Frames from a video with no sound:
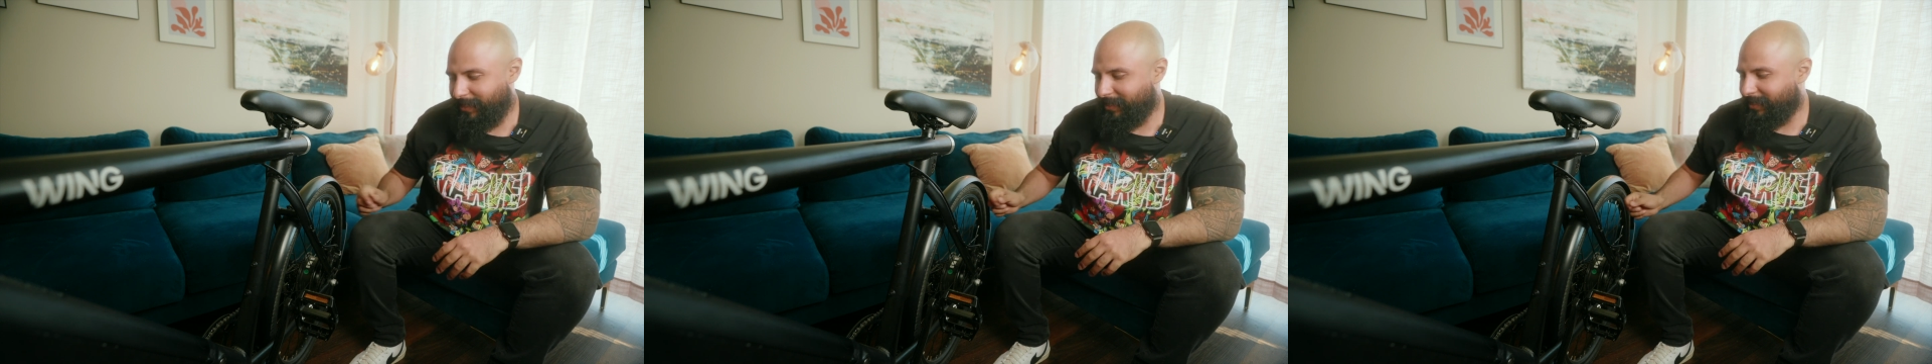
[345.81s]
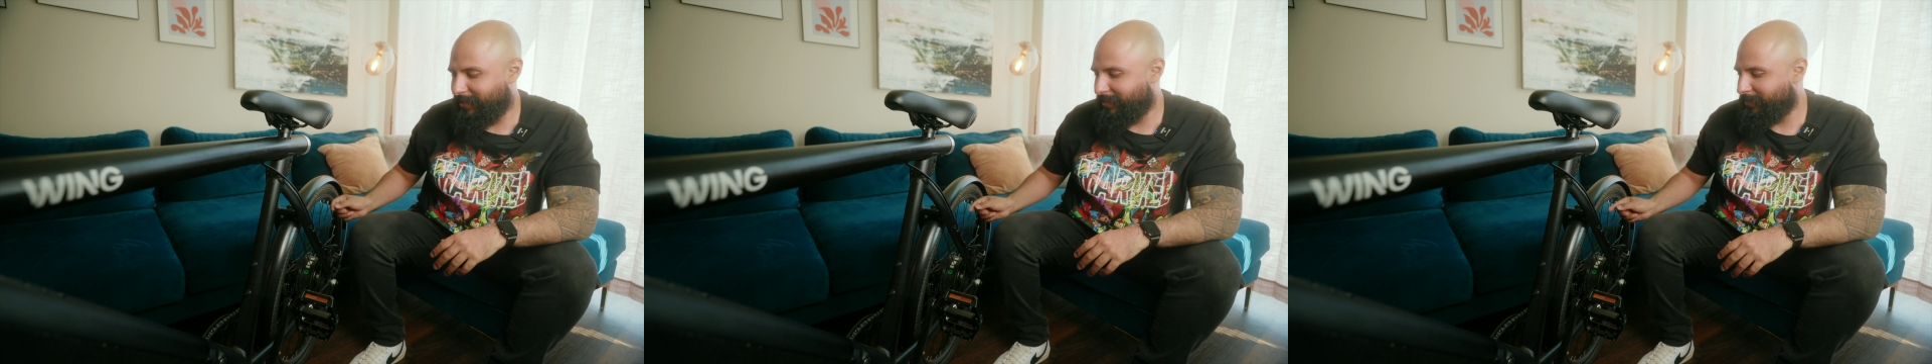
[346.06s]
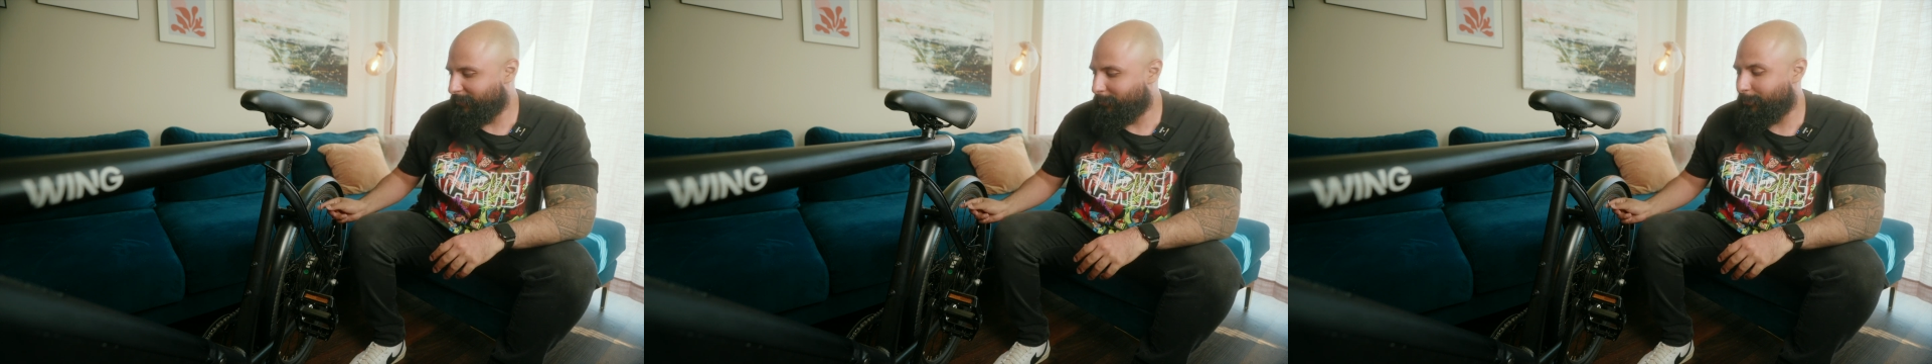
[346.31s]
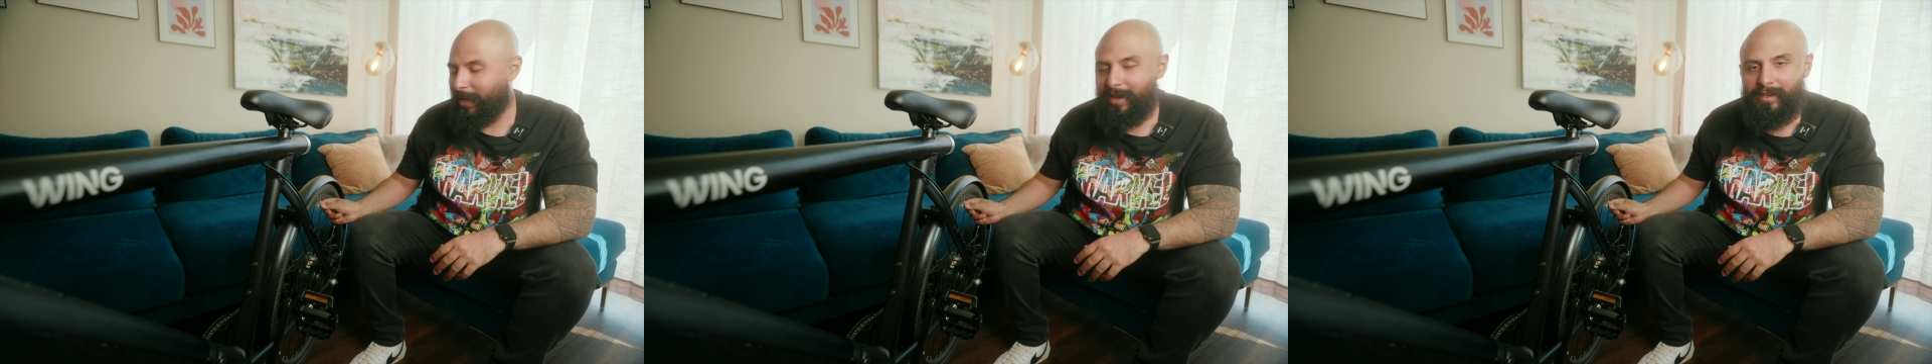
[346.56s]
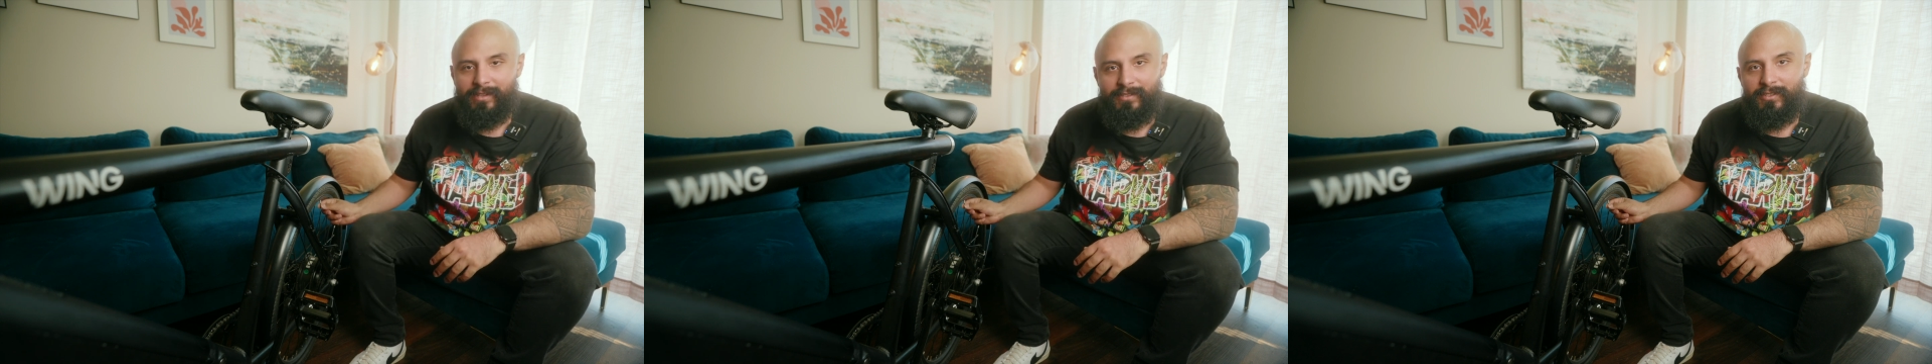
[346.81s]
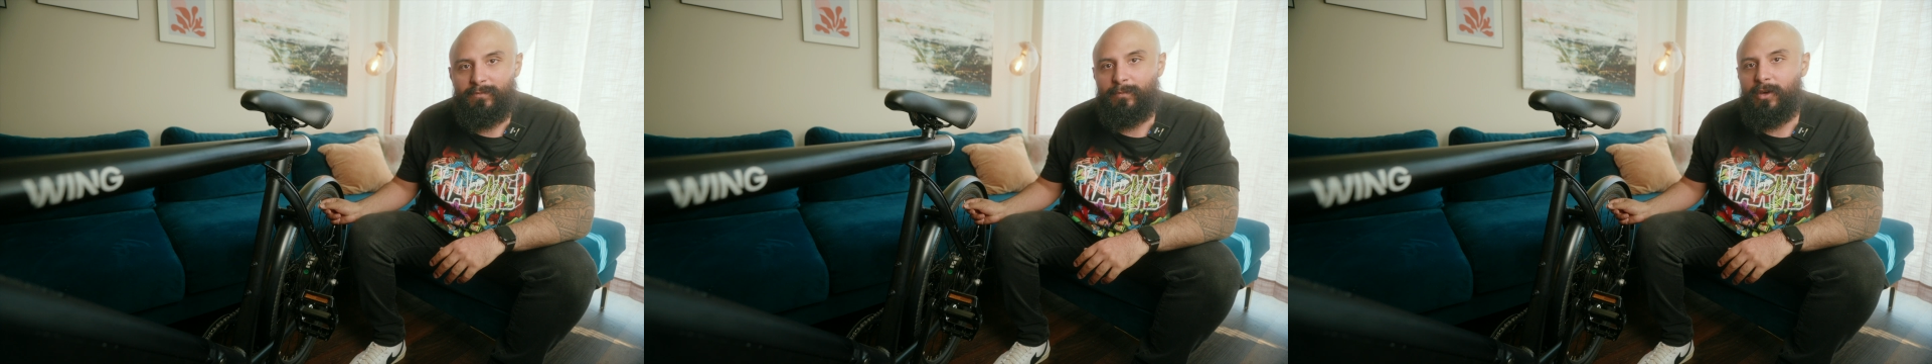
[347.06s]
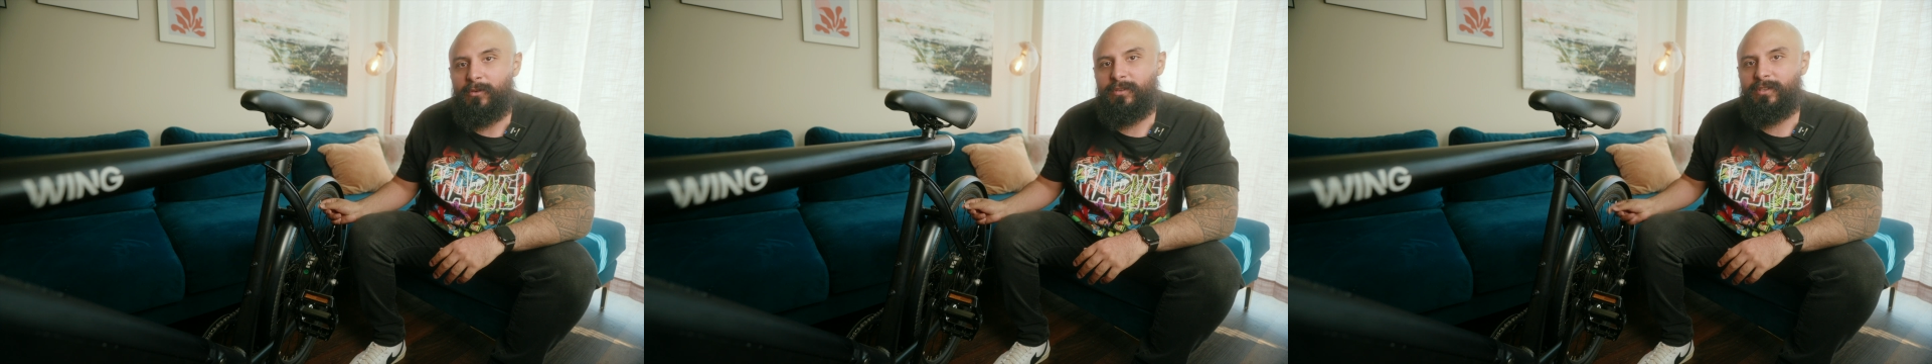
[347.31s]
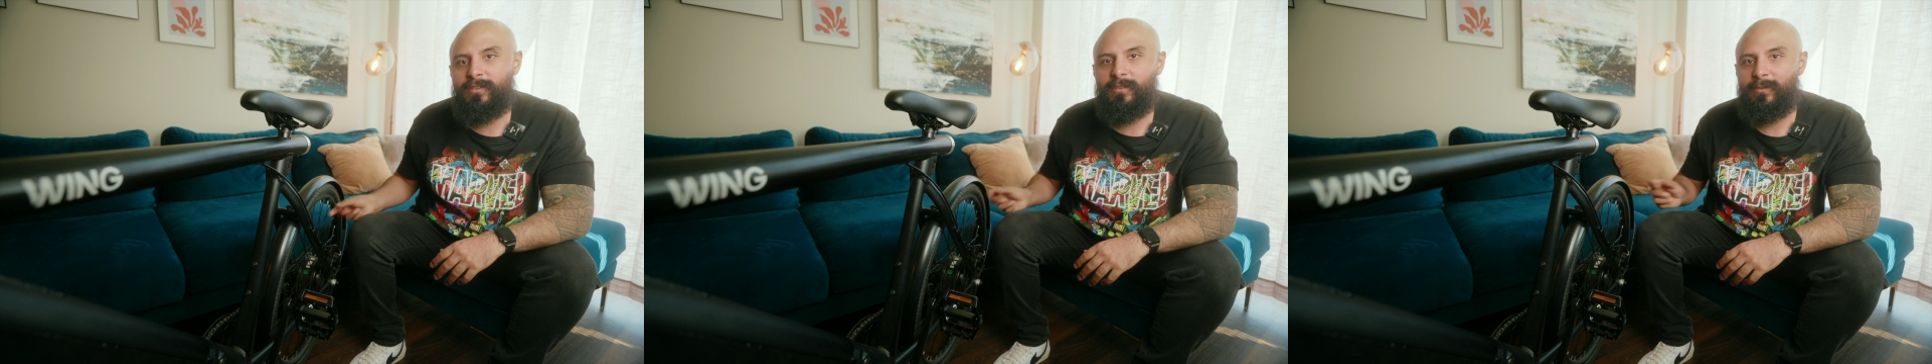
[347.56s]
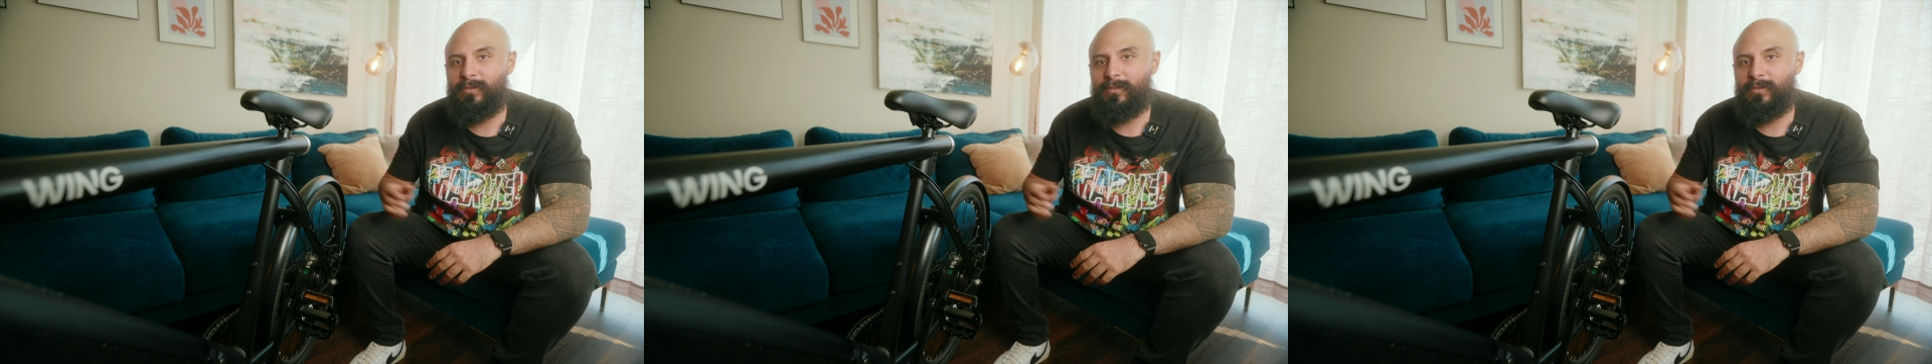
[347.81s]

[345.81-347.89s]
the back spokes